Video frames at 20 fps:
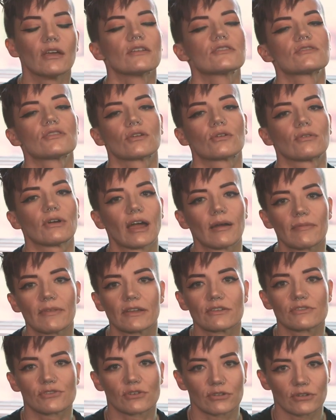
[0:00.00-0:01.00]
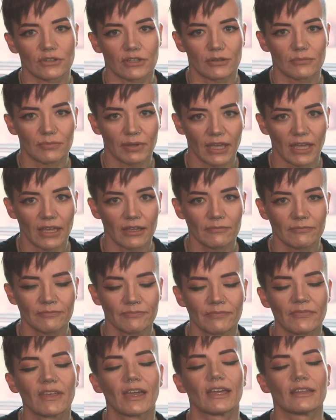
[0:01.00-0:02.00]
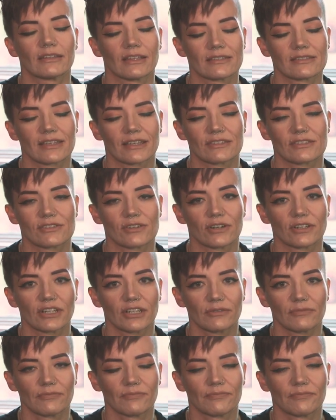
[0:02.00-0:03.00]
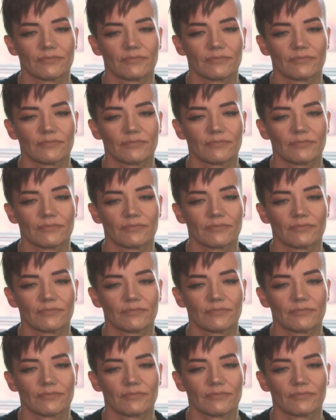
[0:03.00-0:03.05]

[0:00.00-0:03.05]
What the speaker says: So grab that journal and pen and let's get started.